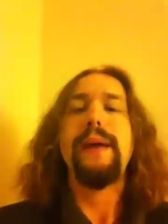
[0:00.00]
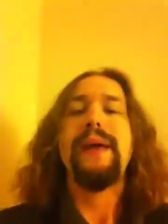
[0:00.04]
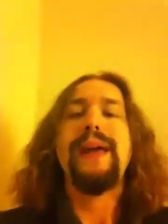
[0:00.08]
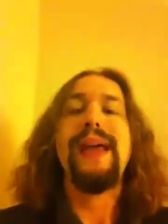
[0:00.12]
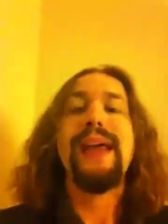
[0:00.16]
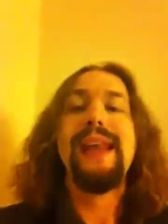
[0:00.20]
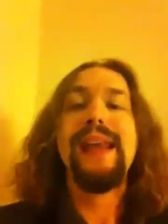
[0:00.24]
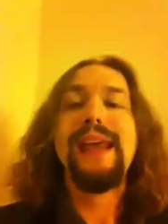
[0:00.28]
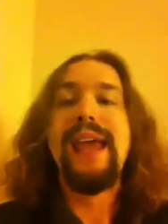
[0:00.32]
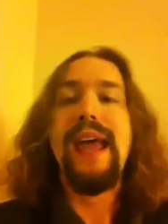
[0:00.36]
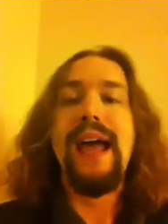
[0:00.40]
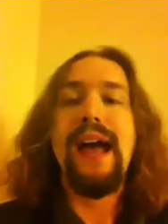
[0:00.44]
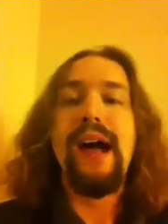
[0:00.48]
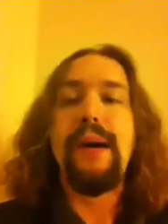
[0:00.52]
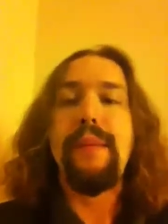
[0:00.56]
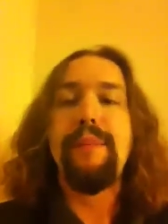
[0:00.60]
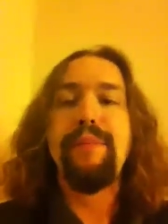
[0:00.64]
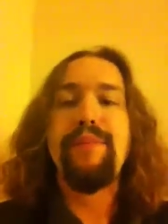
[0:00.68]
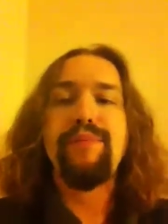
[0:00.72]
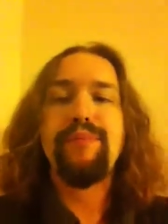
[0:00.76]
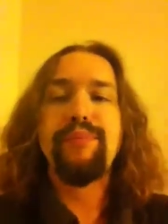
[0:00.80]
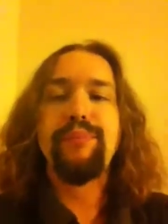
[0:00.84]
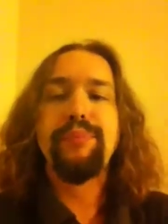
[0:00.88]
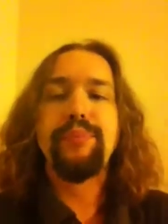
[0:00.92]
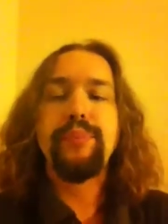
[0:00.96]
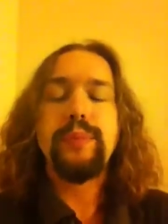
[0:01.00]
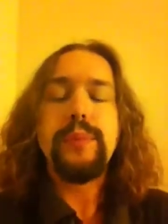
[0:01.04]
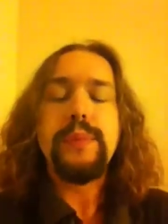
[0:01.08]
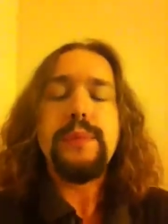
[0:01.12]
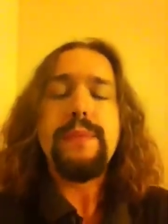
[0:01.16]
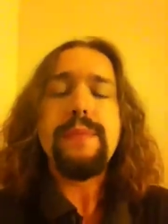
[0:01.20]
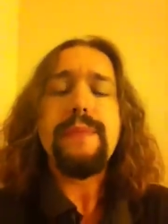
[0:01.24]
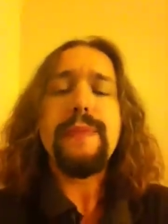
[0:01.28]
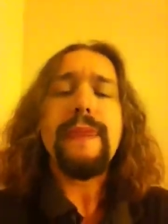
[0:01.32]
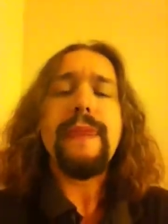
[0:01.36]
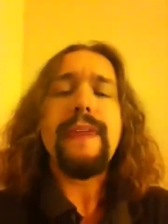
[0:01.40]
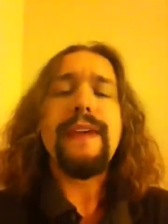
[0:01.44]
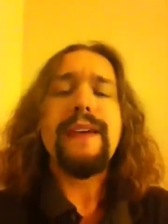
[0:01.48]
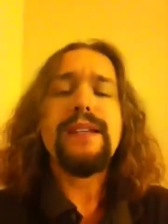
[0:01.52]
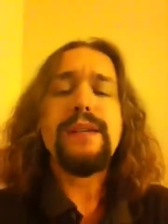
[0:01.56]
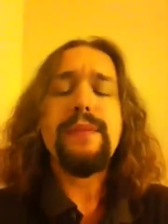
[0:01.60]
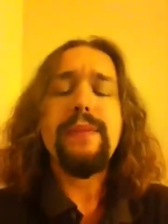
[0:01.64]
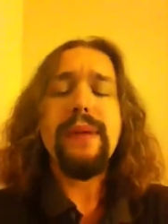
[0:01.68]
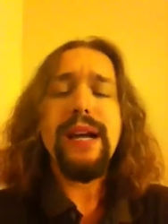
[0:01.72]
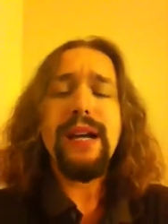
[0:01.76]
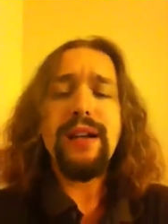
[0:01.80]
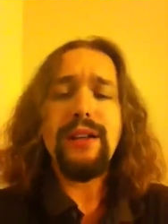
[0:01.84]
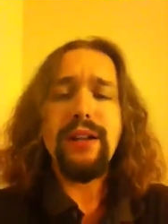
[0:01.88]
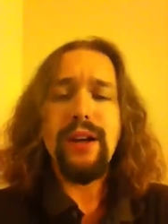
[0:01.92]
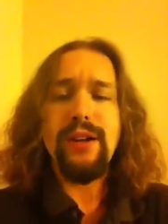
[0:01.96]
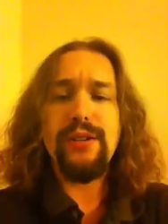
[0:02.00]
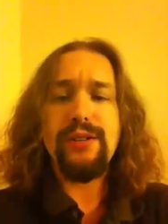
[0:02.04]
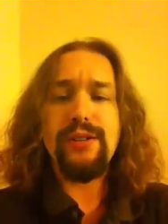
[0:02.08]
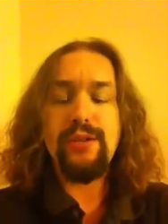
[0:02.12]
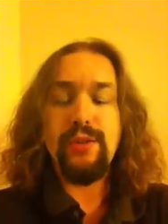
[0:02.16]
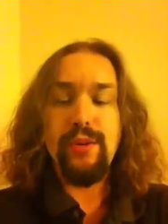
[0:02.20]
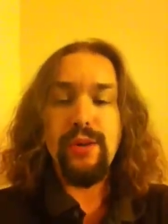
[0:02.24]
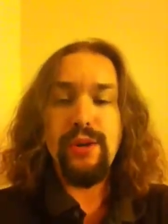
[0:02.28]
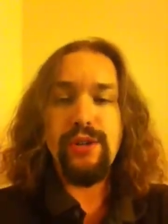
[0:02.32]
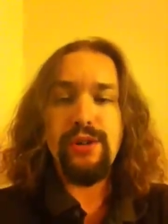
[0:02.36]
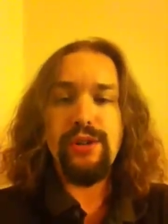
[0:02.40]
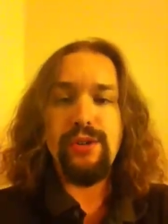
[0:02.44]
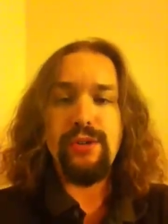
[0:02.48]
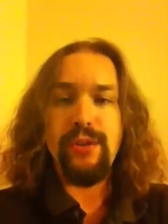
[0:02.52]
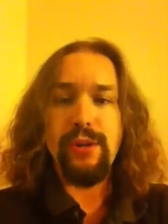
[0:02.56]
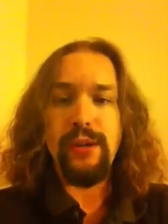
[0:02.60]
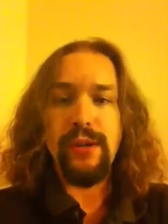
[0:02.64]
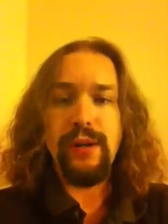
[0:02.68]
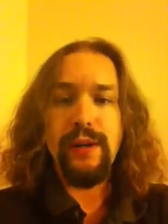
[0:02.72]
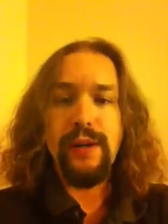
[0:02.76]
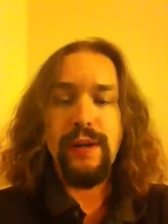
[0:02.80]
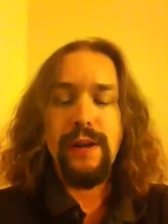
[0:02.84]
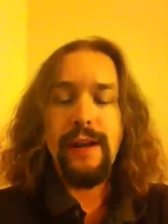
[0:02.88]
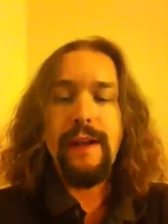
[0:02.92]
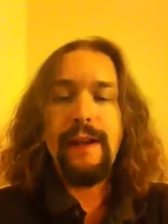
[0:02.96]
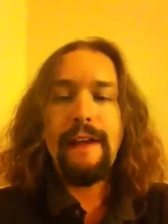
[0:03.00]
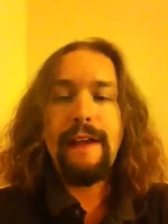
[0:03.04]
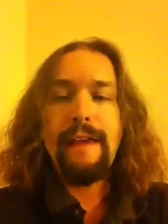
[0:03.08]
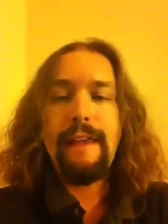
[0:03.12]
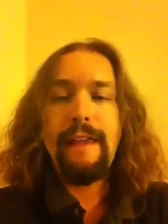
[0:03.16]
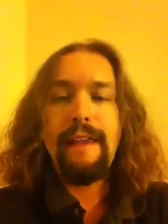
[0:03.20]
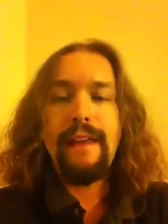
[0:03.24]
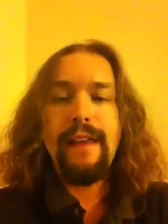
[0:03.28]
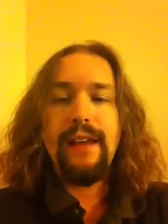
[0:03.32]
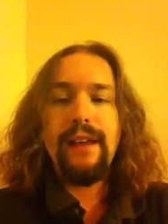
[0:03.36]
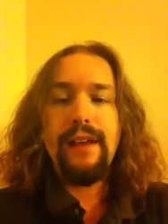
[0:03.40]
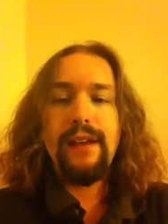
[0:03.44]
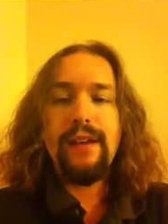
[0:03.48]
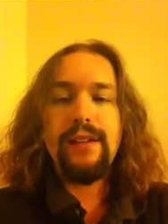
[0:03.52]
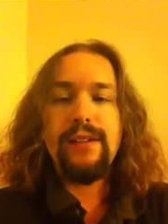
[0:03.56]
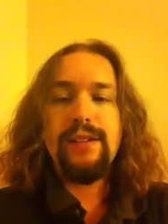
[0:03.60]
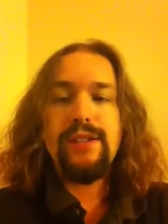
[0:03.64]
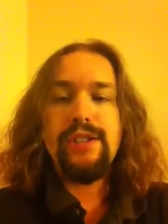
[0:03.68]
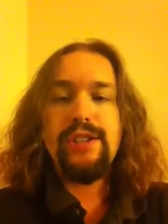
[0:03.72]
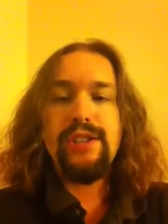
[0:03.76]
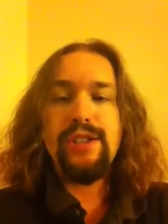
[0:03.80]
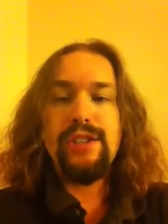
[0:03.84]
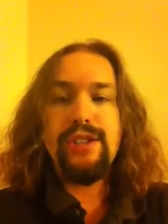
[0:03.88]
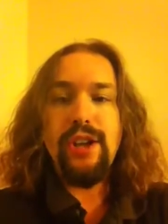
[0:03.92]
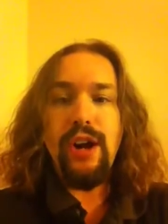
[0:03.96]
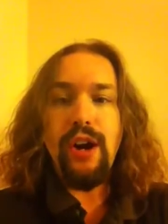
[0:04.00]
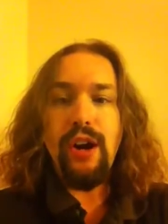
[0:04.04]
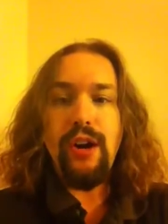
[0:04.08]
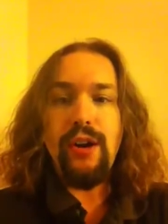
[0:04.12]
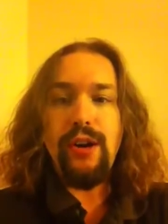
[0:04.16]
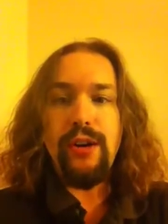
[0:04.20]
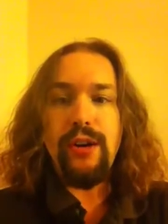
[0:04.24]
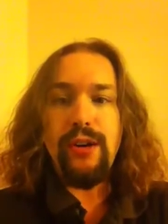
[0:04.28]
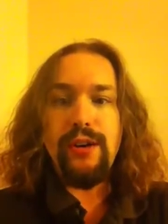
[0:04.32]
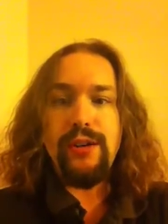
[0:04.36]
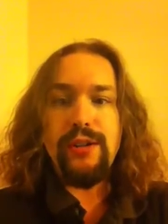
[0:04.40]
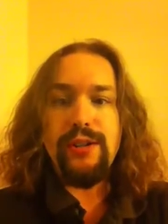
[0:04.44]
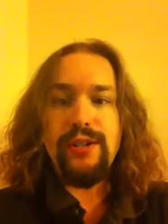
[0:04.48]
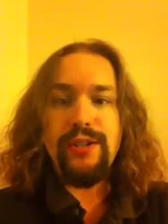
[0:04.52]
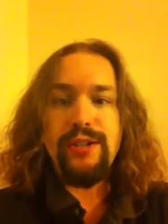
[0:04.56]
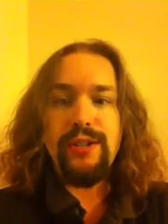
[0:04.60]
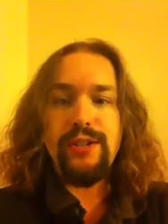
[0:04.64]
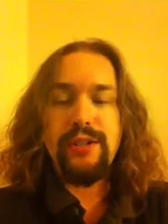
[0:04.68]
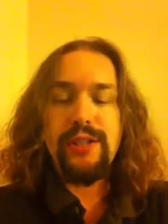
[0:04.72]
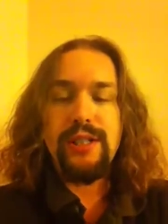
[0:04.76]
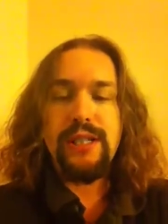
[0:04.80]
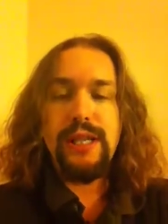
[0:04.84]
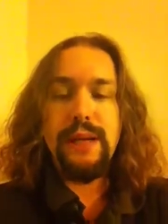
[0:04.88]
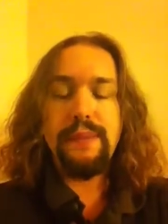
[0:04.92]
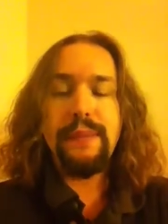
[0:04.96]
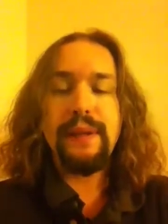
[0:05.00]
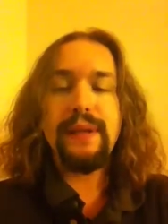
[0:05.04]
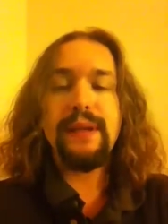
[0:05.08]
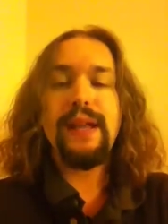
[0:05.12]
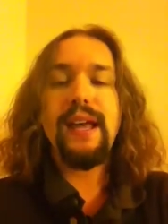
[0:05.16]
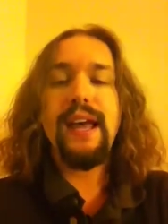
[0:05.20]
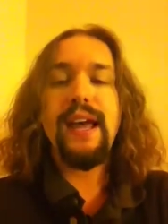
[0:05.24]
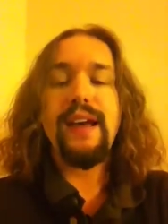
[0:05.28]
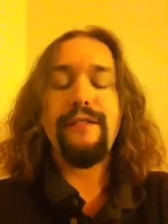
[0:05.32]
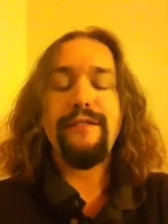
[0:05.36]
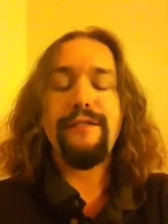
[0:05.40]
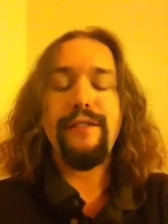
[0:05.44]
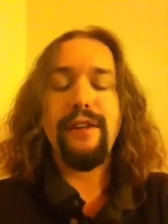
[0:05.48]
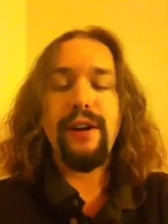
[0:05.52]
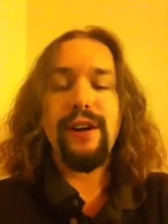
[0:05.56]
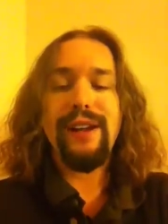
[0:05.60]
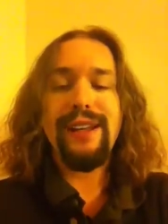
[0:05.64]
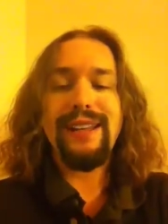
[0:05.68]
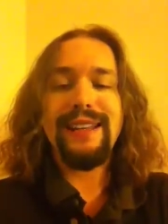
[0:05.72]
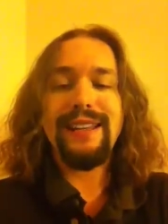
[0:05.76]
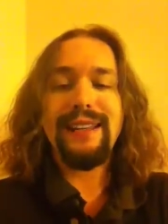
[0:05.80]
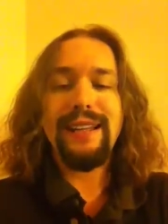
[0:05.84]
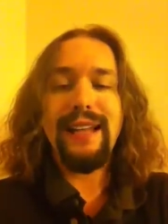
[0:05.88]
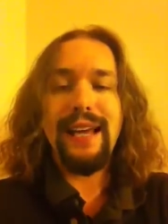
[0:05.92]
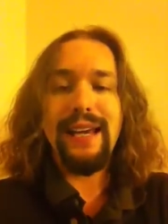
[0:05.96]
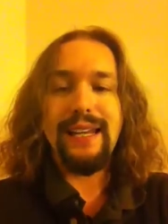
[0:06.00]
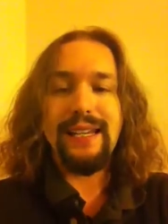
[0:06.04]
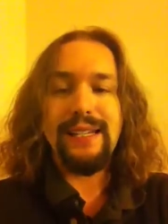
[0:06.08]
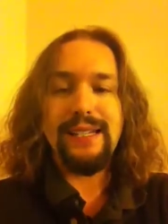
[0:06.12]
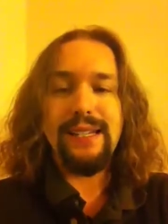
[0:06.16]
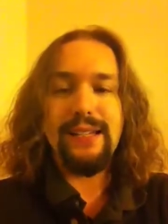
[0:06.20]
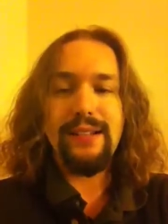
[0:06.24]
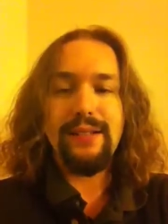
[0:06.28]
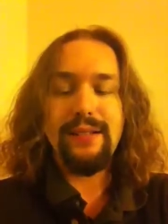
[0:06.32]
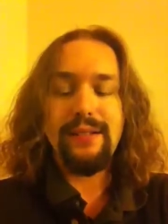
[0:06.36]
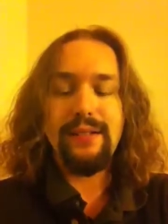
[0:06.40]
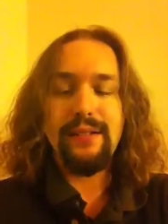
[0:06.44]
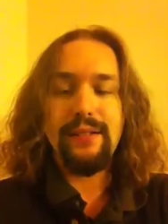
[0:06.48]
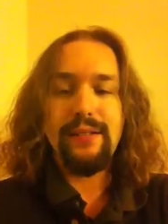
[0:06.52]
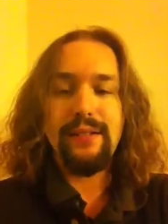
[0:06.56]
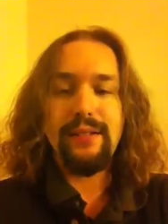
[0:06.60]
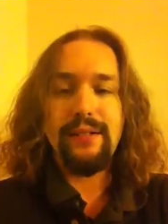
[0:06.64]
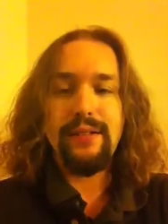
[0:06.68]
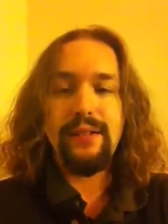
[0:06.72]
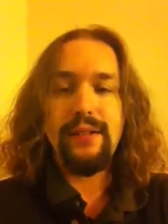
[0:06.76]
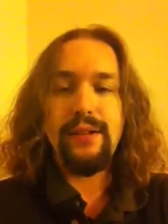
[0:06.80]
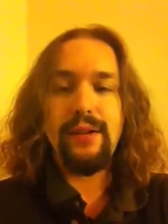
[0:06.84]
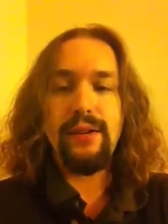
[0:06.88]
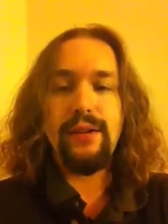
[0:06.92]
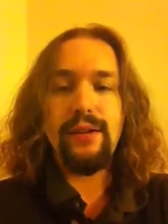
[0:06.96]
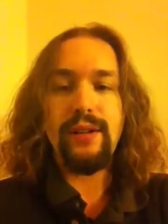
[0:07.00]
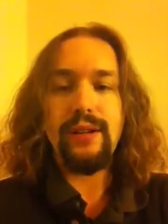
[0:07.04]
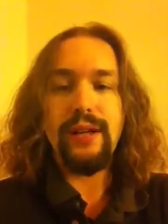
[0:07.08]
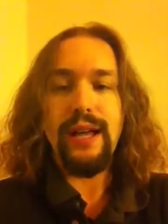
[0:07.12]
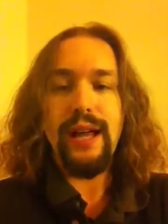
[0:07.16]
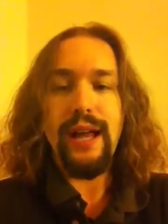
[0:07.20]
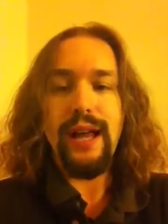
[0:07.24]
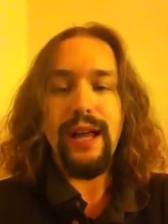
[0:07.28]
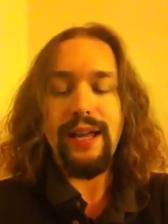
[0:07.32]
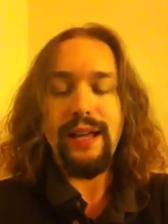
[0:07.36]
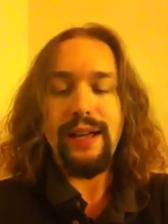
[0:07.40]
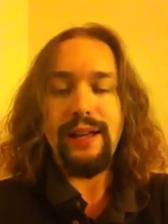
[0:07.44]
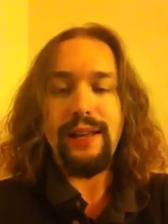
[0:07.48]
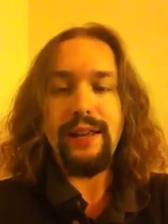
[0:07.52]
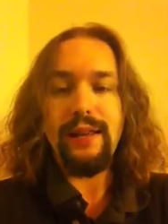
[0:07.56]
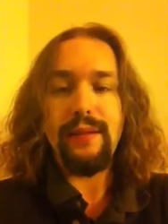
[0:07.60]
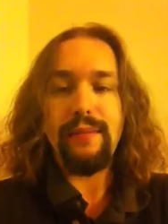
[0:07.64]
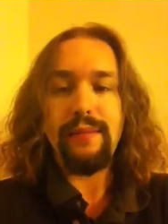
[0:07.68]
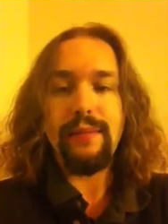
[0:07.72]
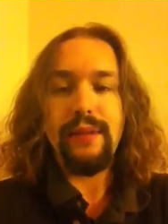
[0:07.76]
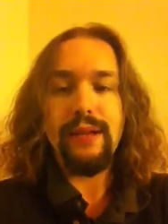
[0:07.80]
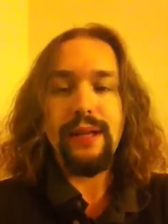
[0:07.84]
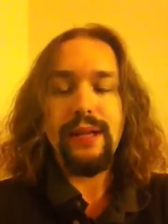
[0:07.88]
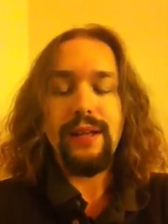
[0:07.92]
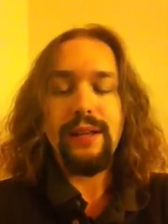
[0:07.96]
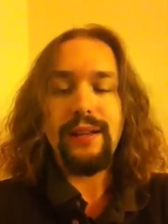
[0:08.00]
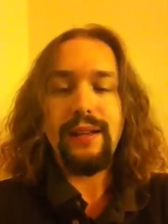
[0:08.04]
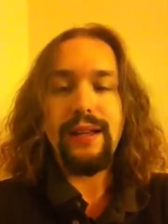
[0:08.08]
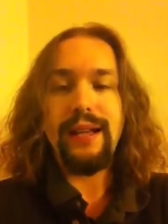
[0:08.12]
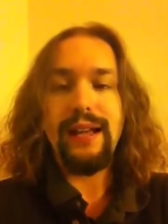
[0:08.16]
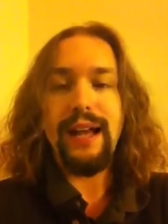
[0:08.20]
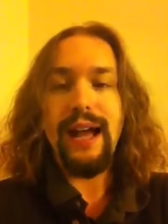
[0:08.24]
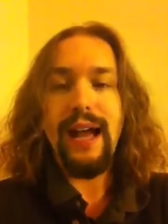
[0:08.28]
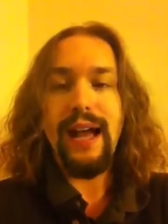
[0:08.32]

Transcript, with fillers: Anyhow, to make a long story short, stars typically have very light nuclei in them. Like